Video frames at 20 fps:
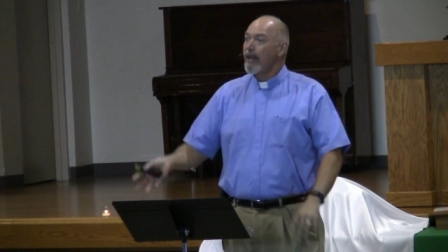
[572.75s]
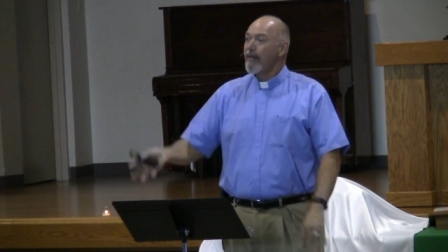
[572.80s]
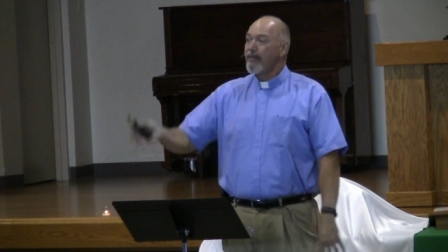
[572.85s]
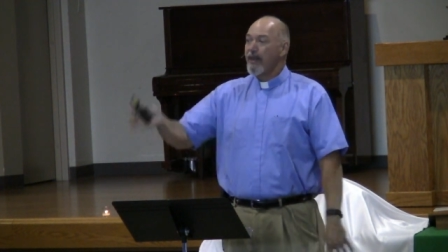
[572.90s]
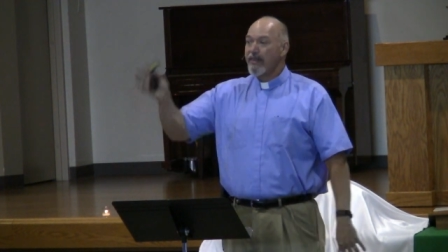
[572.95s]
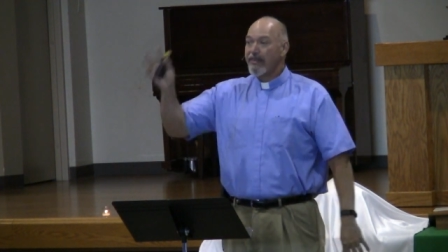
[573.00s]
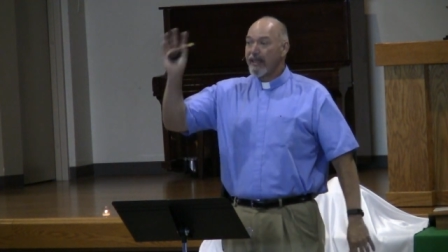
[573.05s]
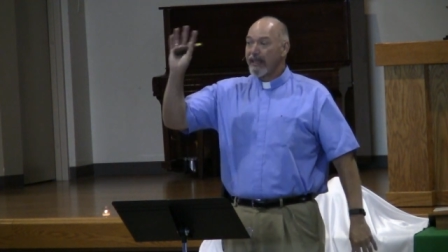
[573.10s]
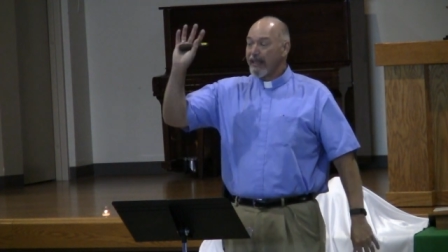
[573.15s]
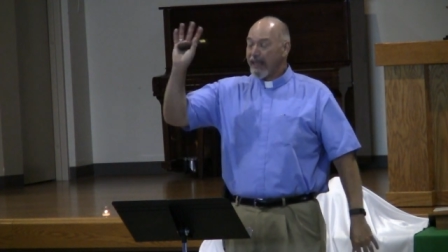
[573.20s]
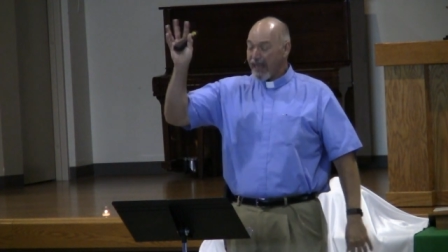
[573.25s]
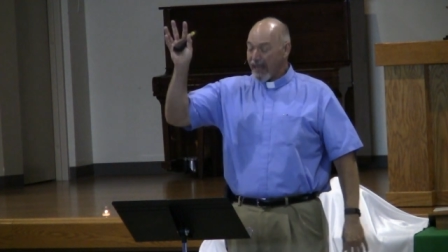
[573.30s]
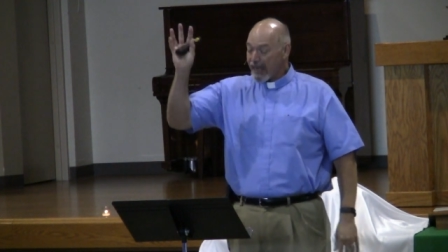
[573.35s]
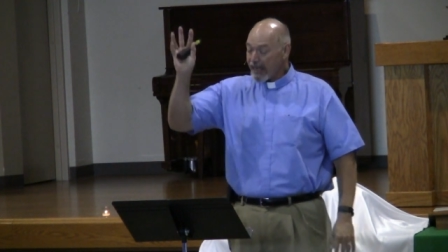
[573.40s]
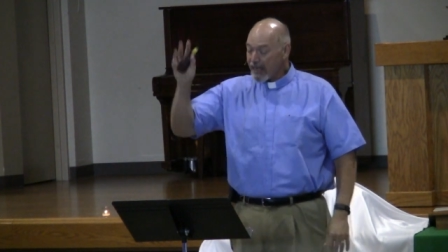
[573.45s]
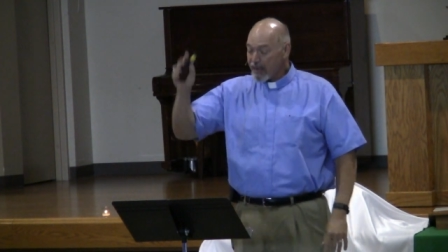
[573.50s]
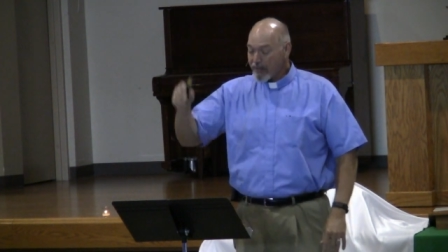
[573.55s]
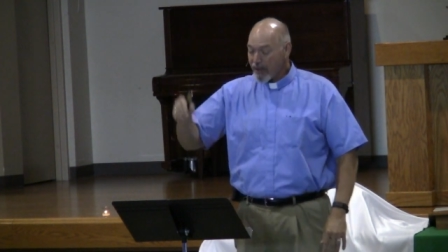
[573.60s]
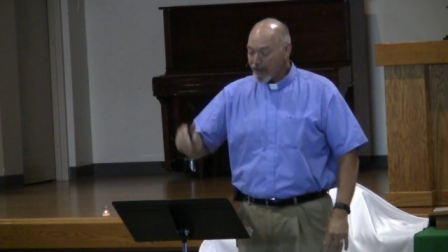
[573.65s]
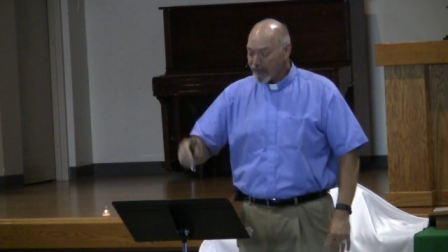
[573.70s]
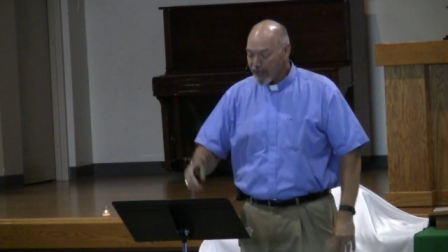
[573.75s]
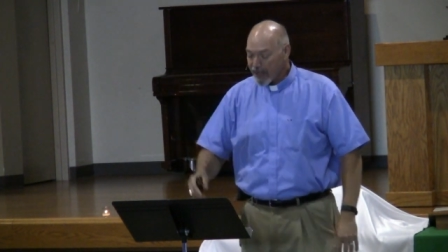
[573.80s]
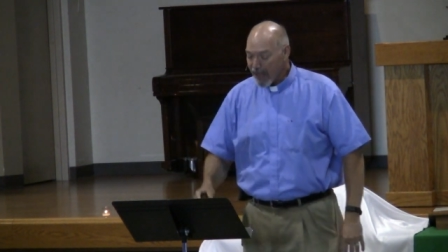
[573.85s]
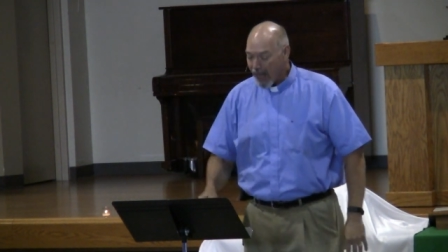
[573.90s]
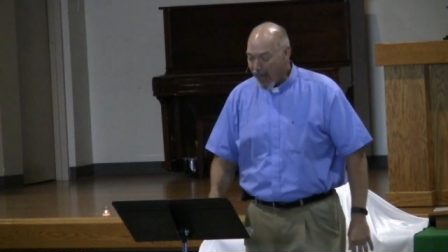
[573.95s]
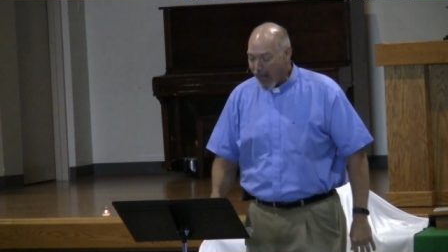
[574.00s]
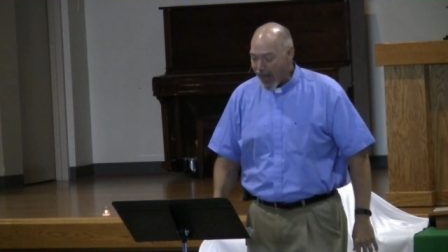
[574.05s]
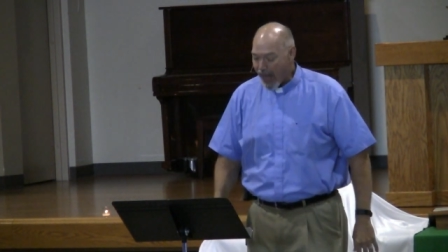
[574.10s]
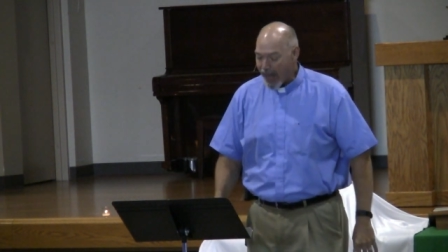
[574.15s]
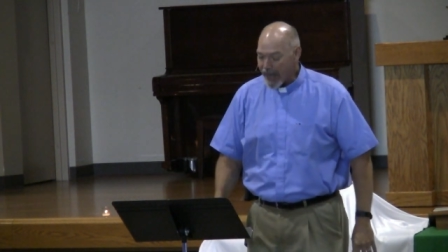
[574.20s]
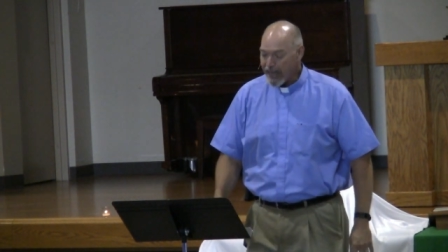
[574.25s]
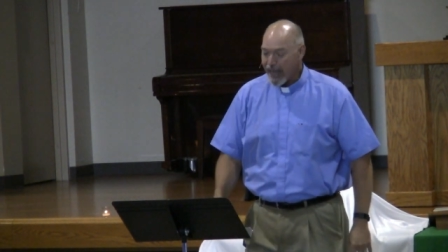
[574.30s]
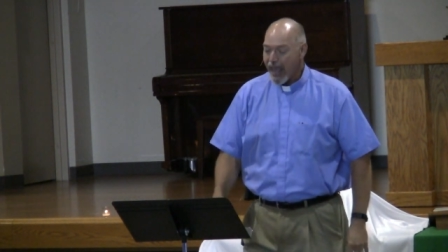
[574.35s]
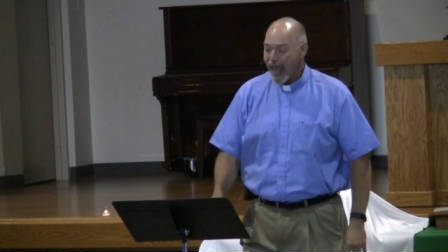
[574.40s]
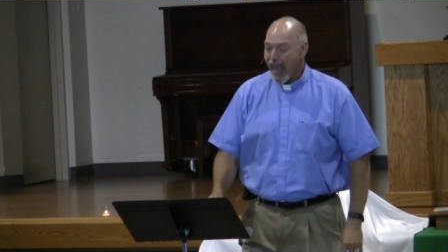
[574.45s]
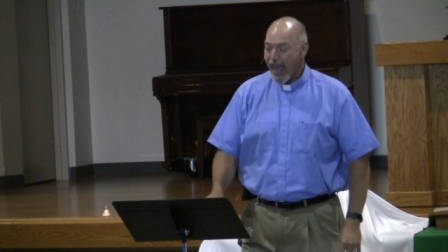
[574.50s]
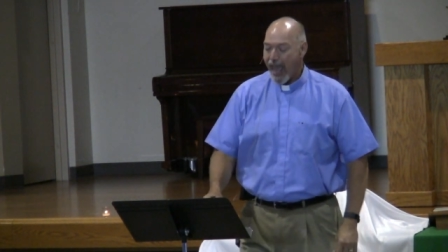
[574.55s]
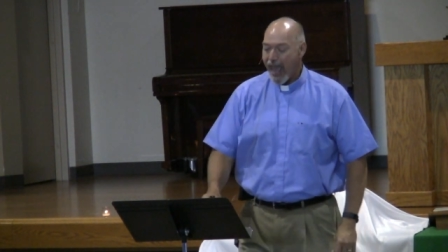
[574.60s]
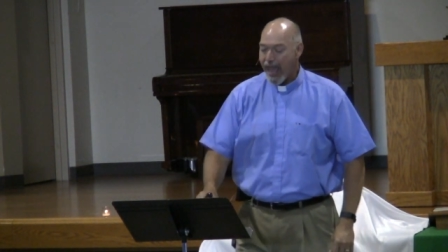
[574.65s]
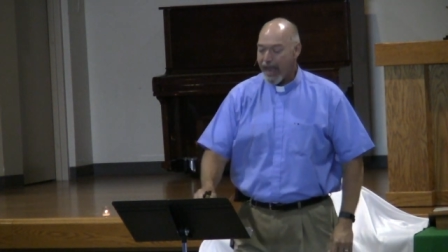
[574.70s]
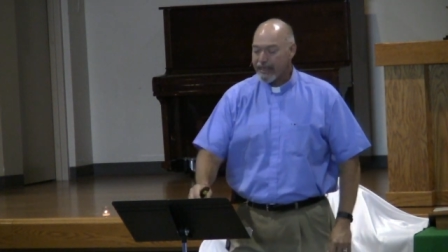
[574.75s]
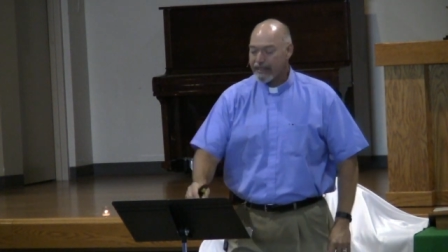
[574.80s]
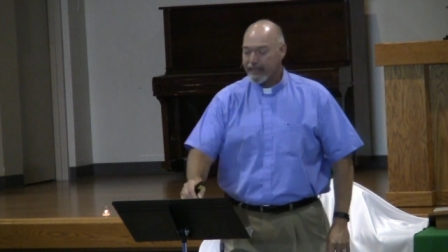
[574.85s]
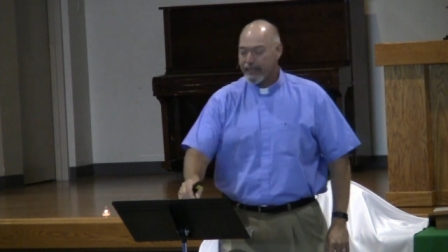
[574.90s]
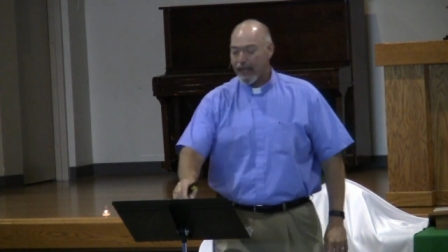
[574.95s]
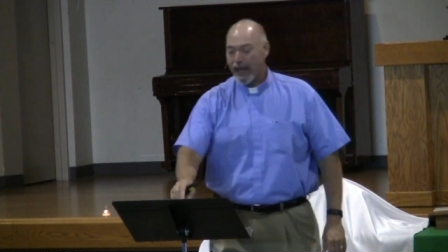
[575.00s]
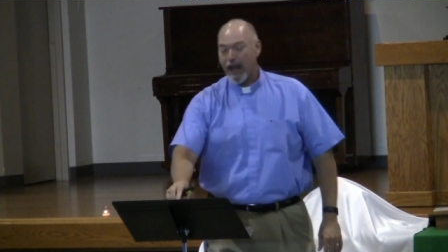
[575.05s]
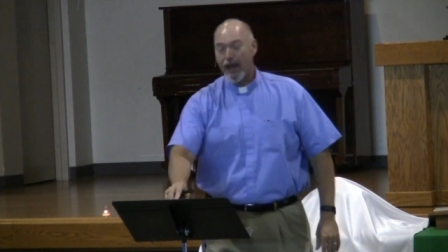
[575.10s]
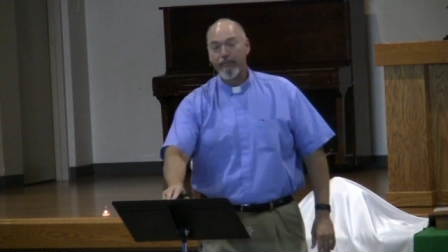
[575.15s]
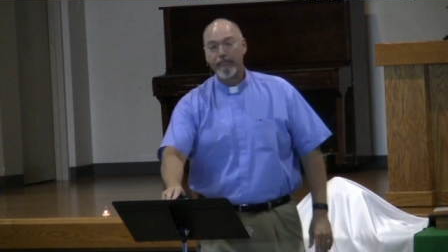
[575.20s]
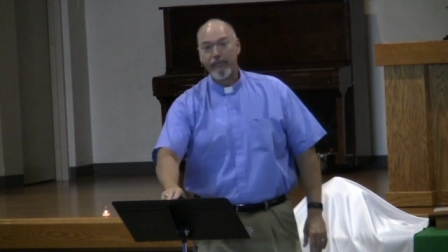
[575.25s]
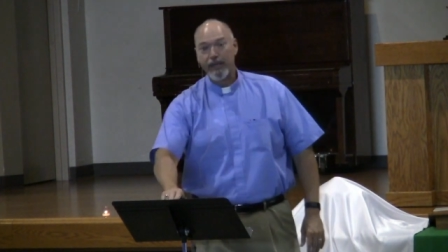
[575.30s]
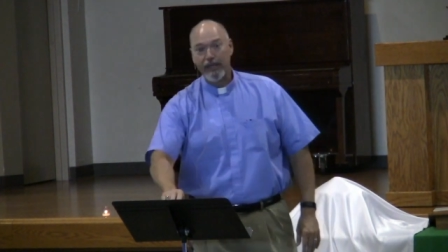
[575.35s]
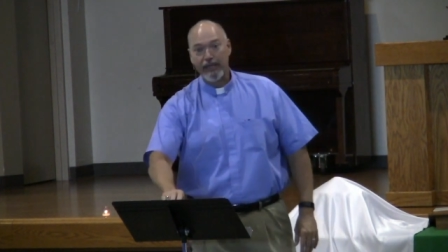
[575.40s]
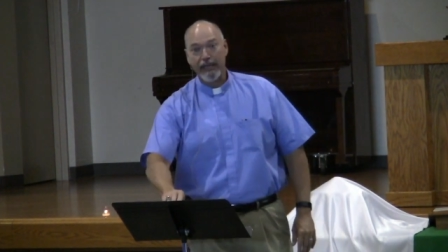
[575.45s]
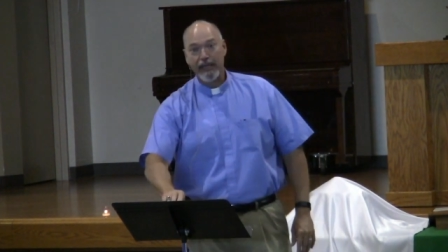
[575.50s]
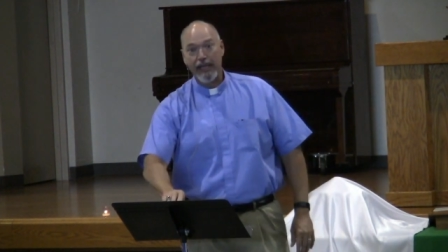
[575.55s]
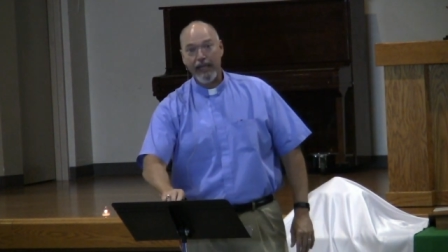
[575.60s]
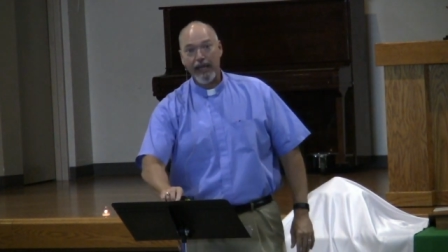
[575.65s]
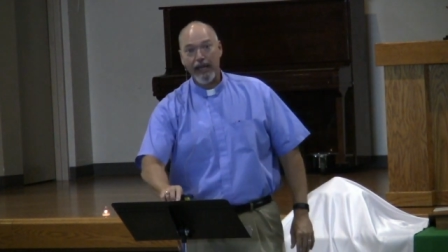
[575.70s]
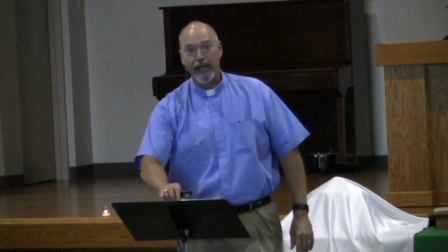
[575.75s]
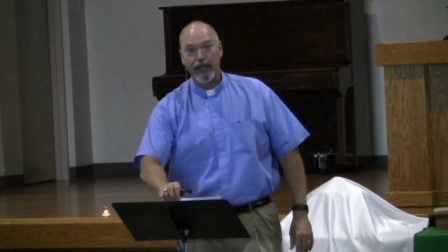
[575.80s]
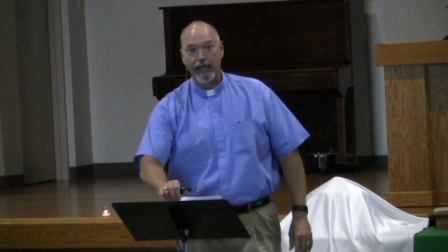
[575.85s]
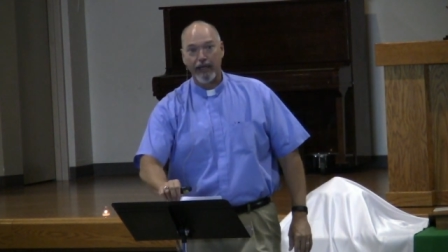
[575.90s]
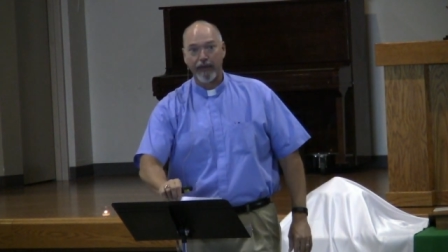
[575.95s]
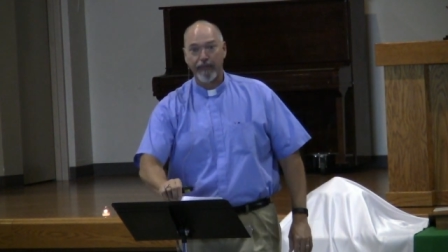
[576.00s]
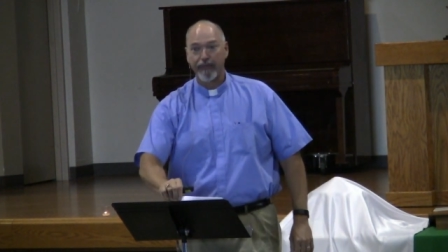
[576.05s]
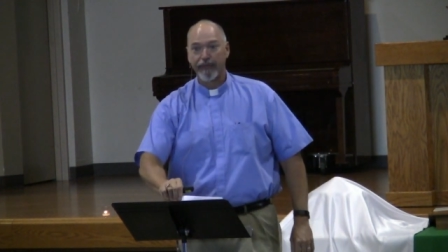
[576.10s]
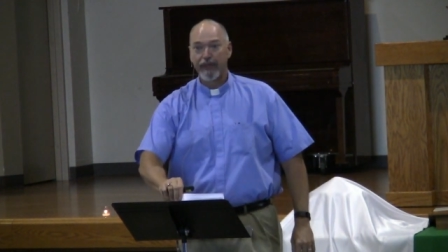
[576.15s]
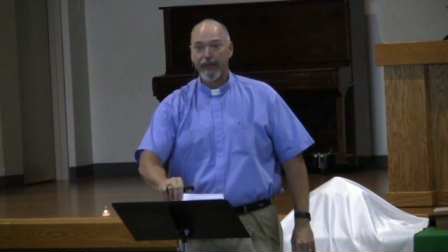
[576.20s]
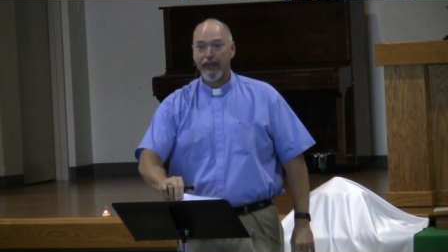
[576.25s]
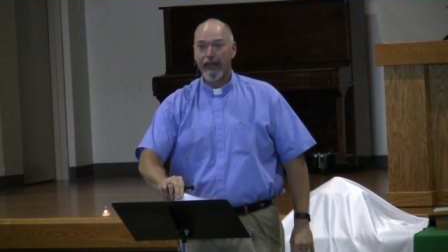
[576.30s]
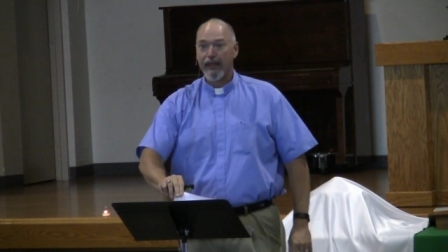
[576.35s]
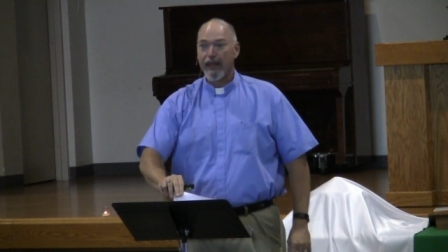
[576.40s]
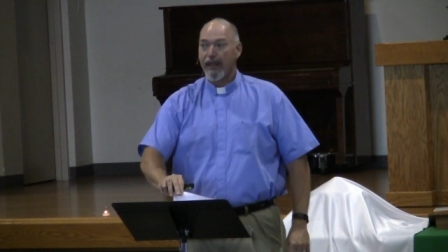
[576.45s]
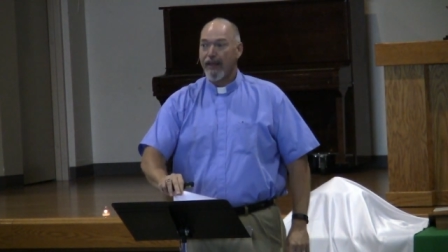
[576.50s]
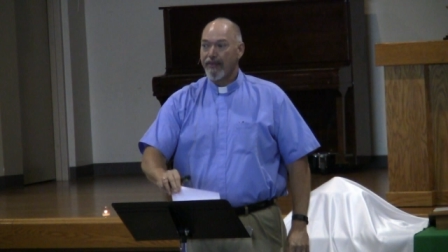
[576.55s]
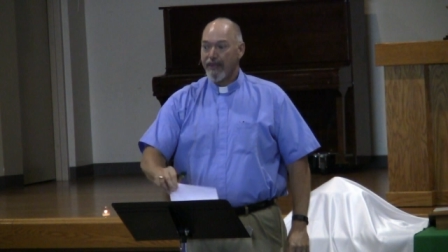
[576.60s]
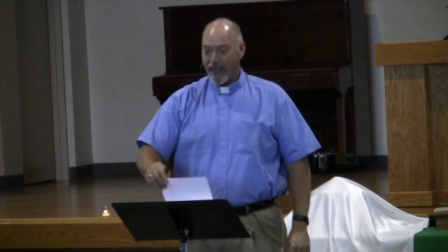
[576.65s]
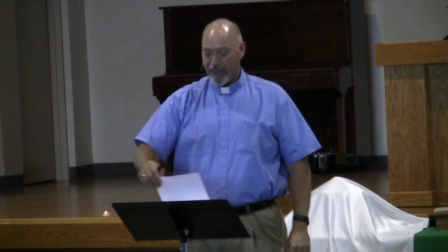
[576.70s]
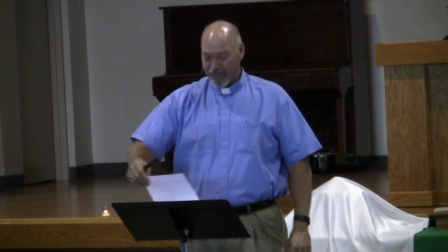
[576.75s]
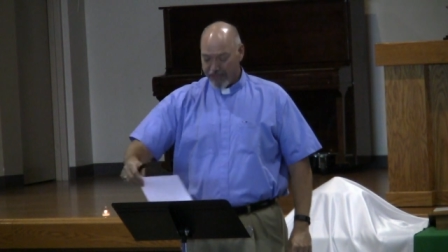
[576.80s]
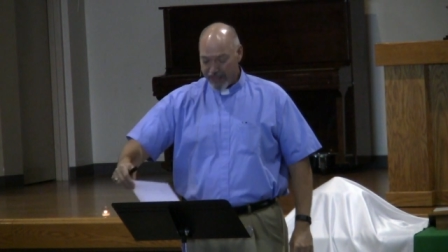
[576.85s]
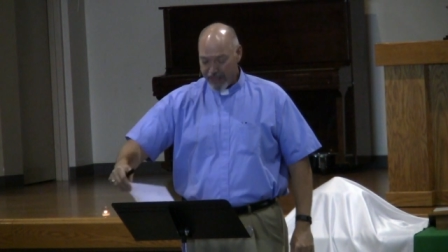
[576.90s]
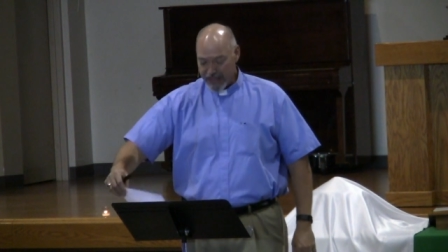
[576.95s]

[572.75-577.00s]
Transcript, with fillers: that the kingdom of God had come near that